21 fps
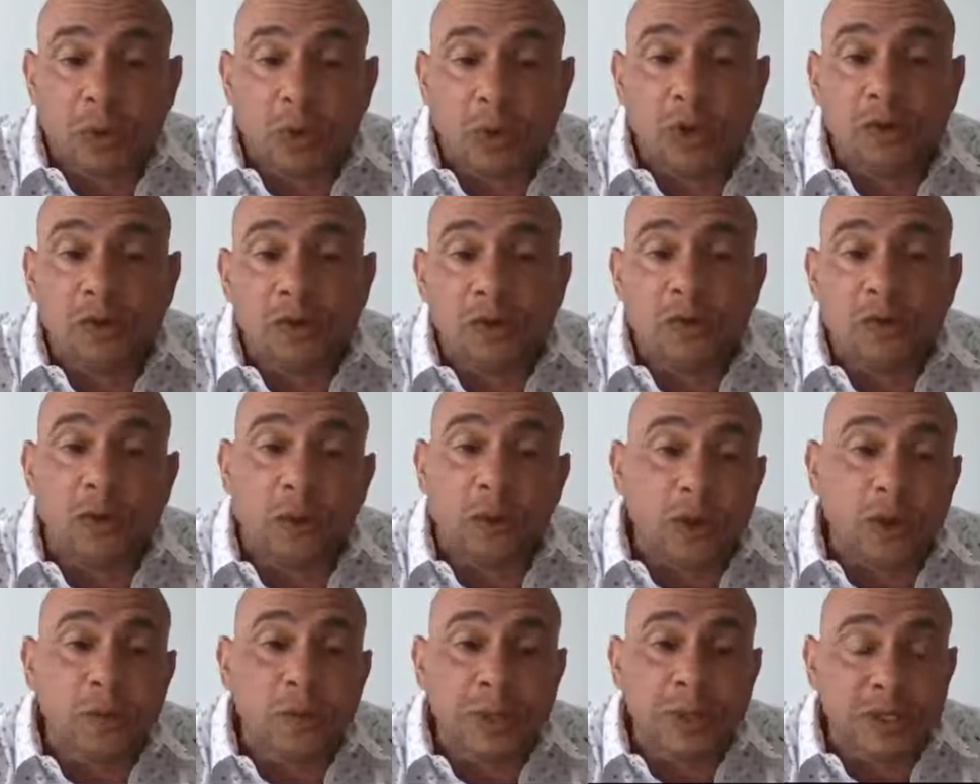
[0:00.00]
over
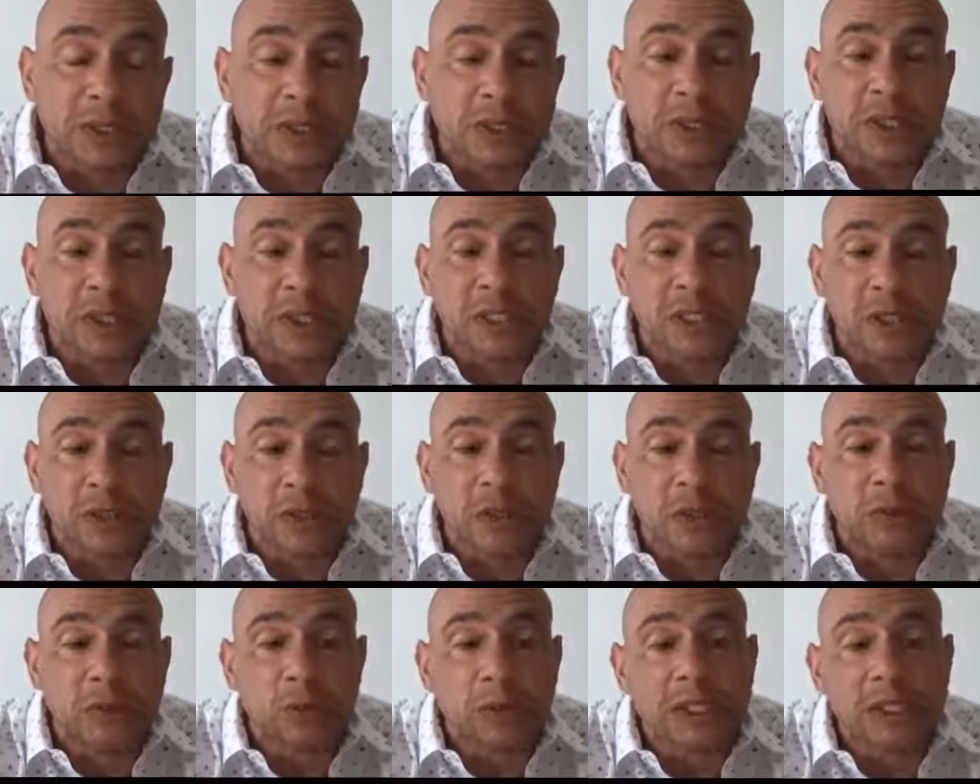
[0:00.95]
400 businesses,
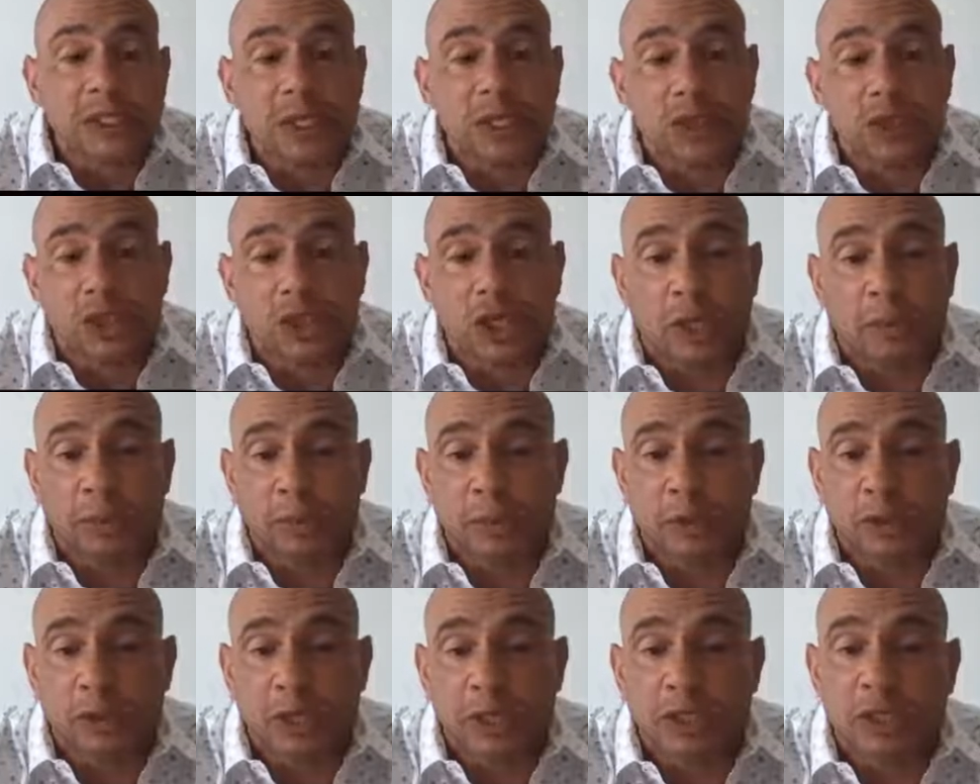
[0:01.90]
including retail, shops,
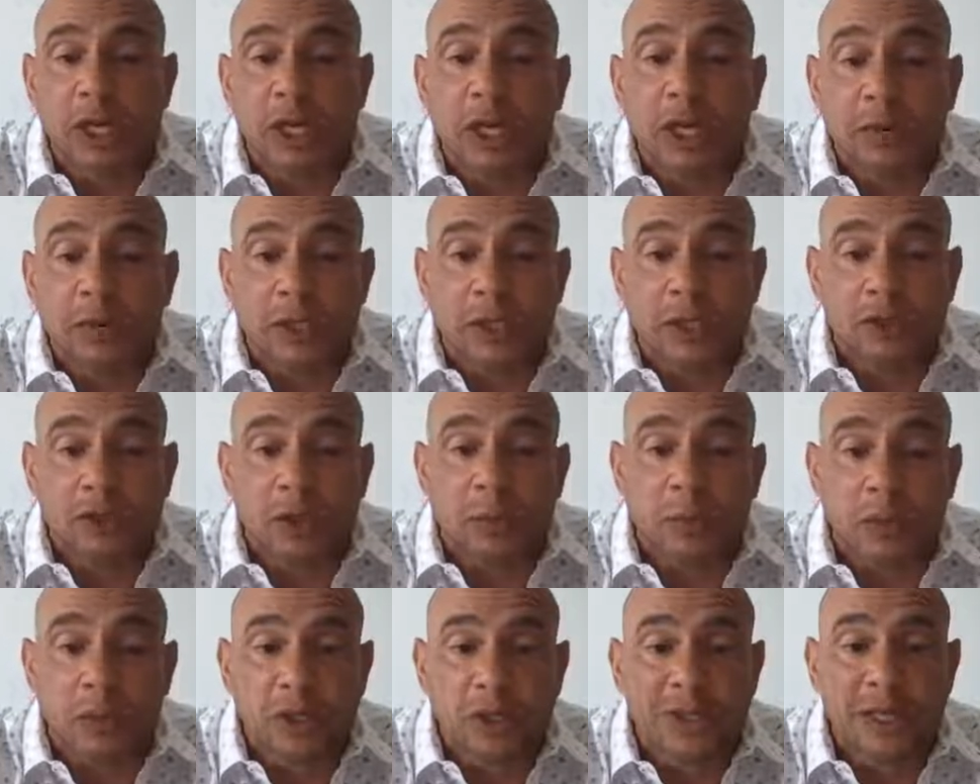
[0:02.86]
boutiques, restaurant,
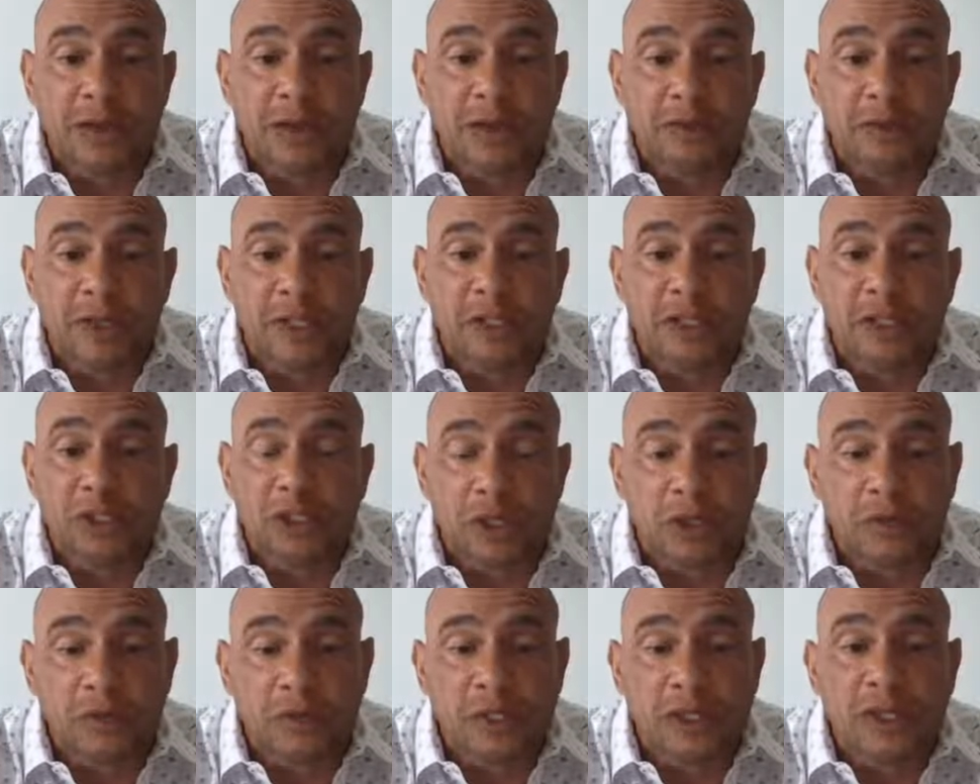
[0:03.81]
bars, cafes, and
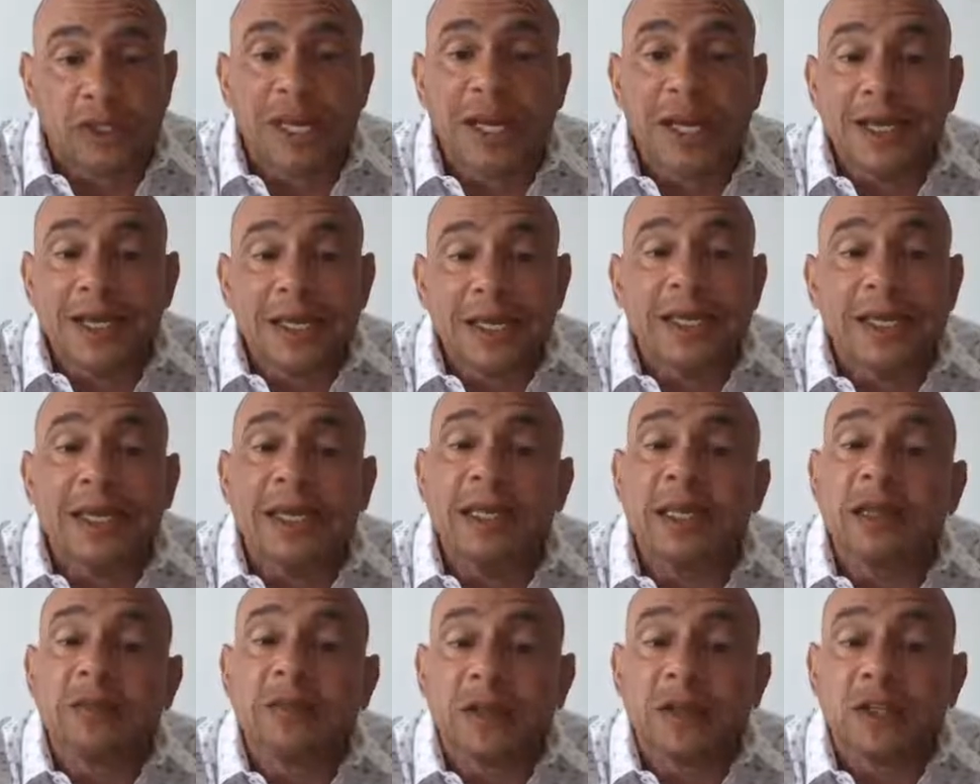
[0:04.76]
services. Take in the
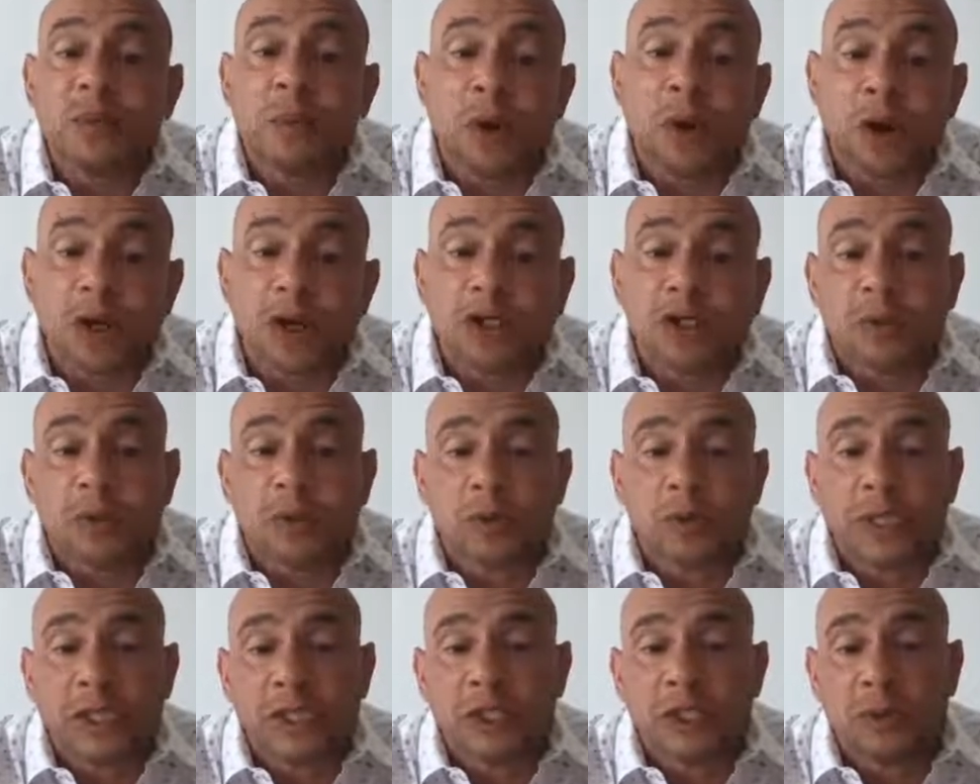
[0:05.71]
events, parks,
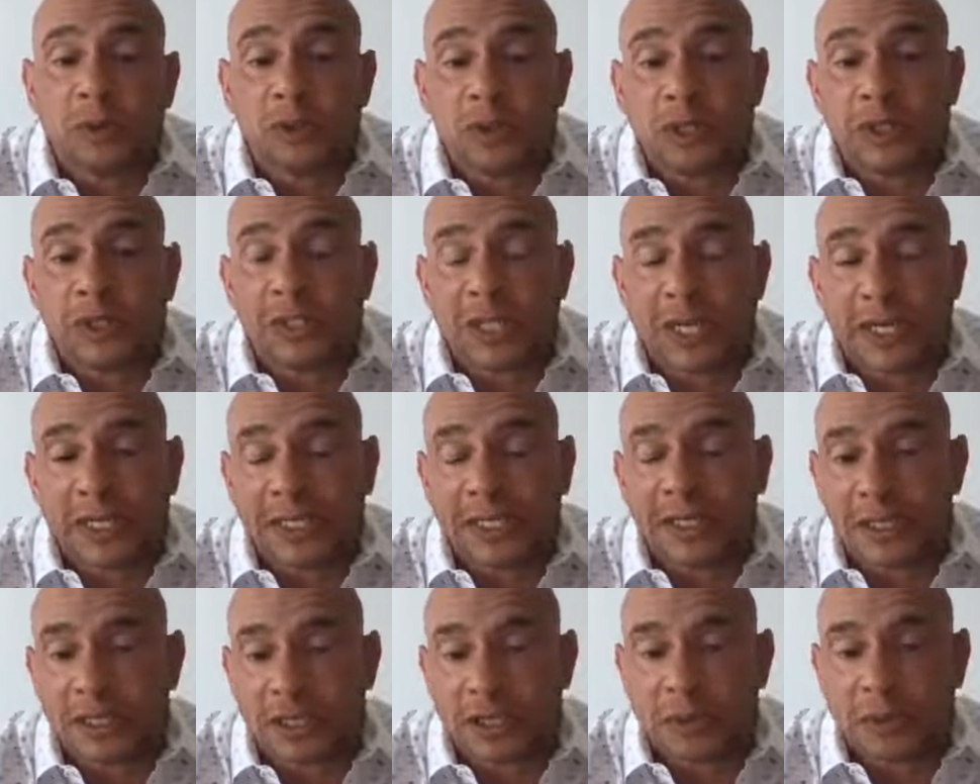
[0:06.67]
marinas, music, dining,
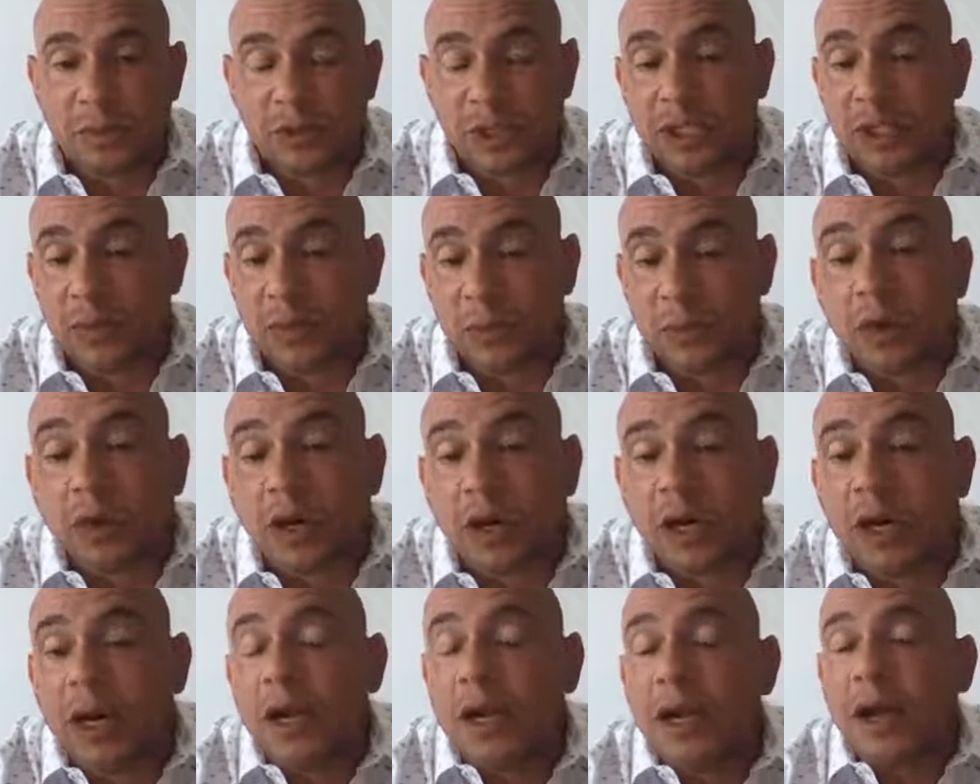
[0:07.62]
and simply explore.
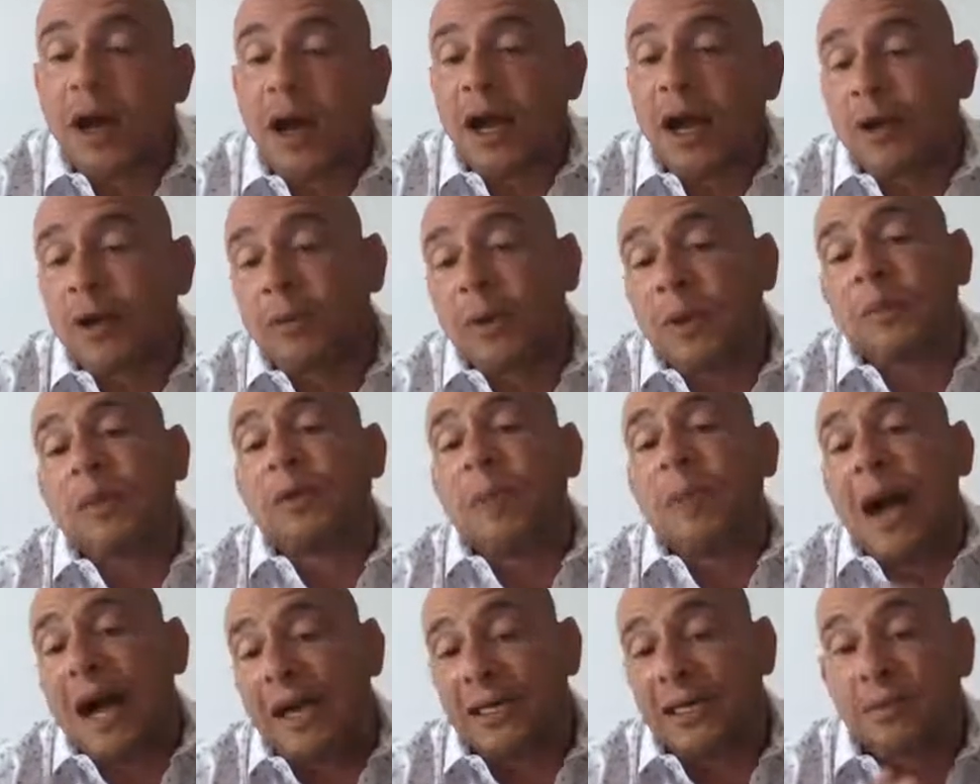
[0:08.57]
I remember
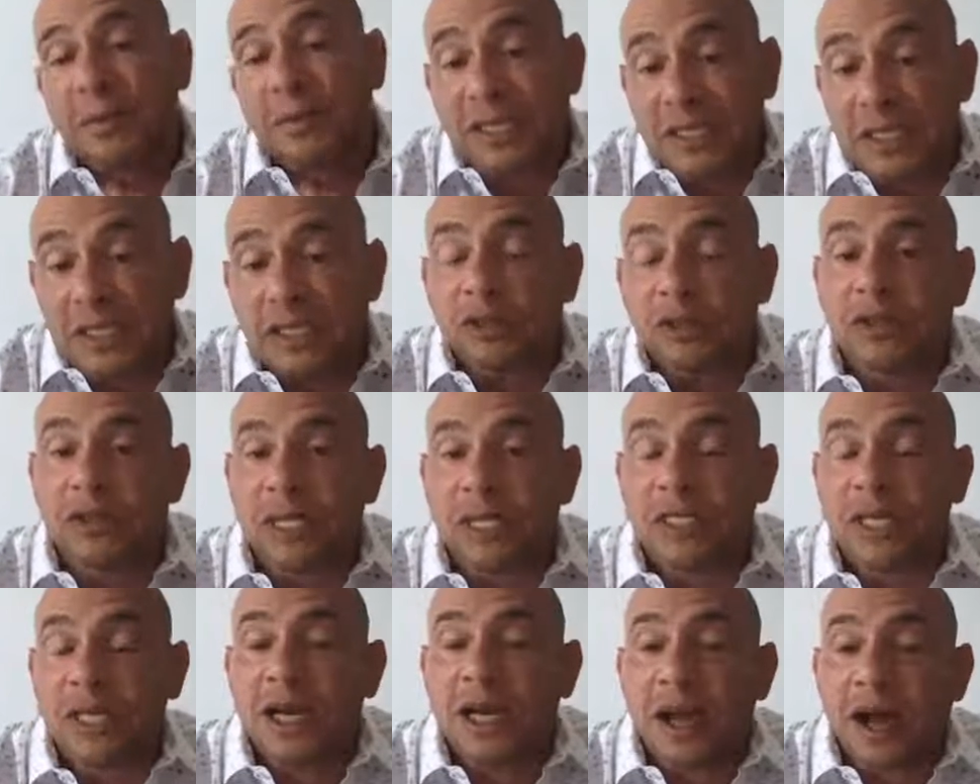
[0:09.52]
back in my single
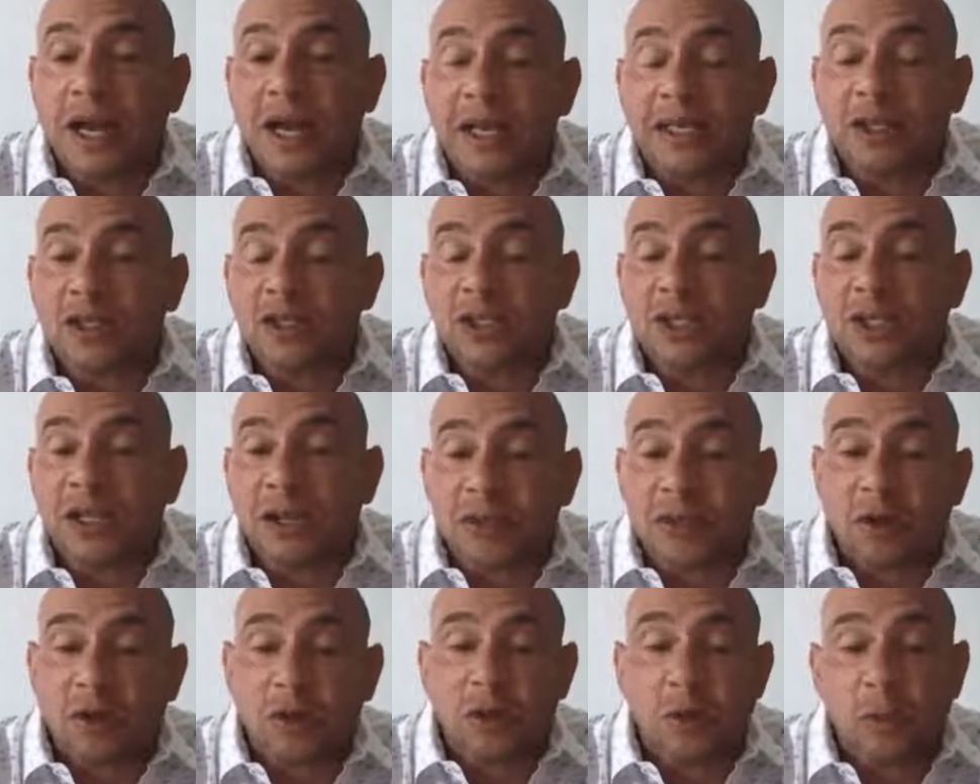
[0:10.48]
days, I used to love to
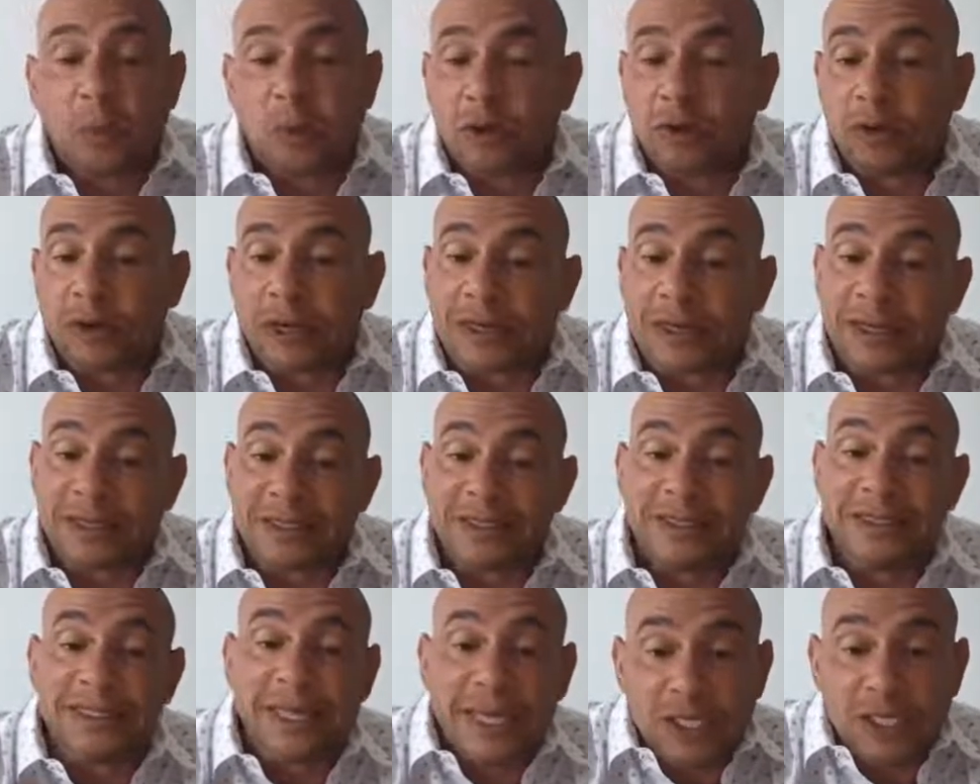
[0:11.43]
go to Port Credit as a
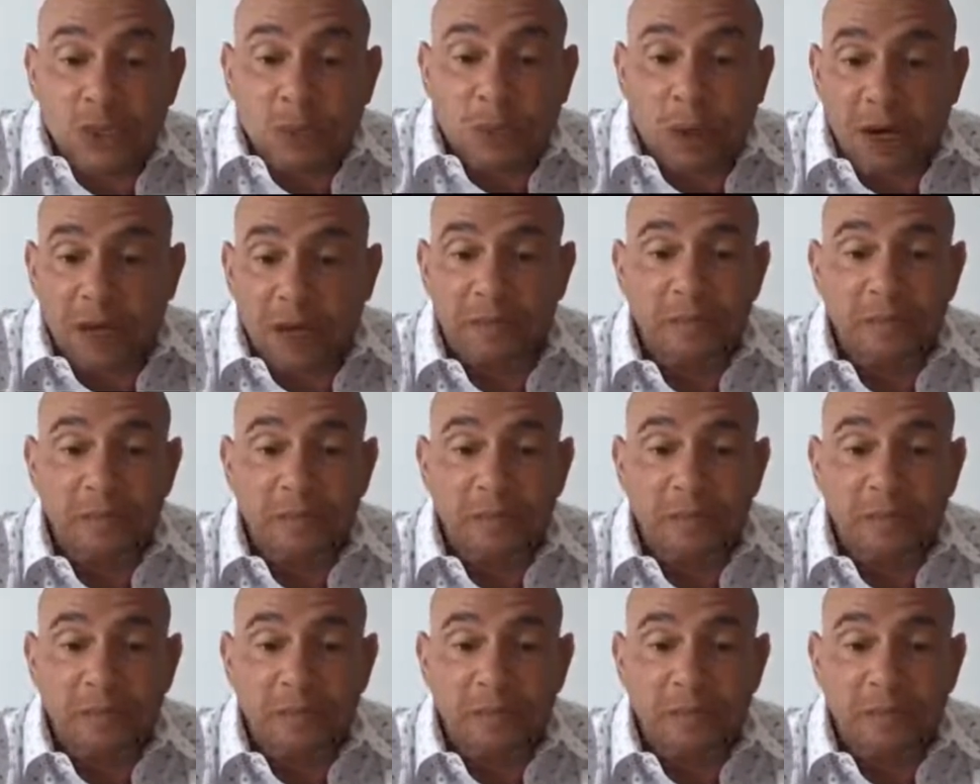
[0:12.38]
date spot.